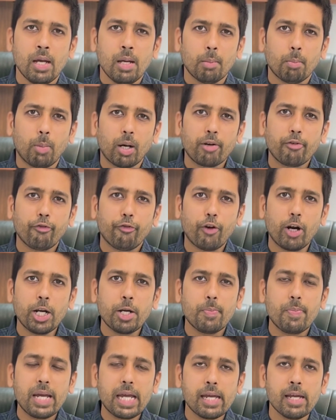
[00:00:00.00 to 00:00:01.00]
but
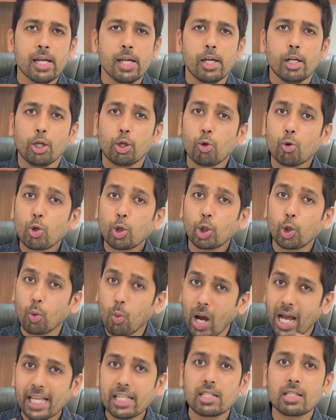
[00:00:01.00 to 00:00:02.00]
fund B took
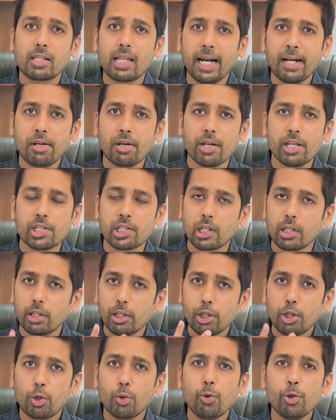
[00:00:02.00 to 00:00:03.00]
twice that risk,
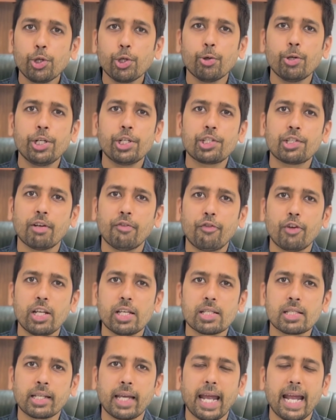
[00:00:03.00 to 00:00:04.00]
two units of
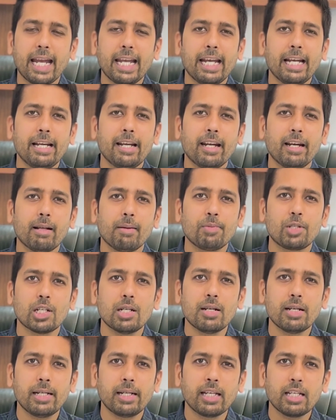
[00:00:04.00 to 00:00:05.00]
risk, and ended up
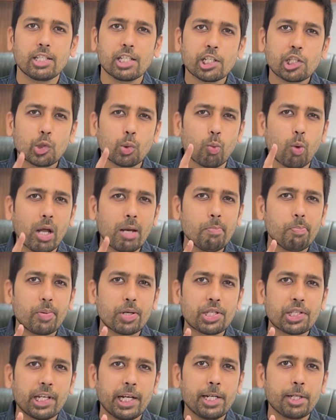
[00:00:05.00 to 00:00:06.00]
generating just
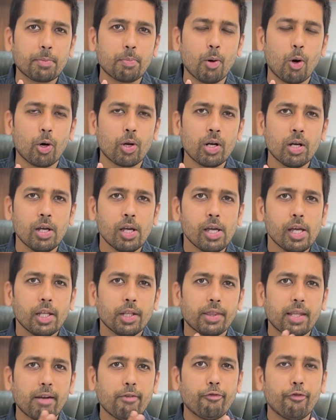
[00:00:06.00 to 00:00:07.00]
1% more
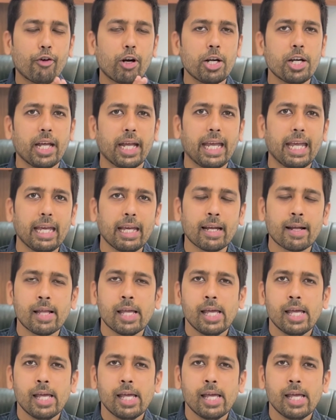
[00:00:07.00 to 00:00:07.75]
than fund A.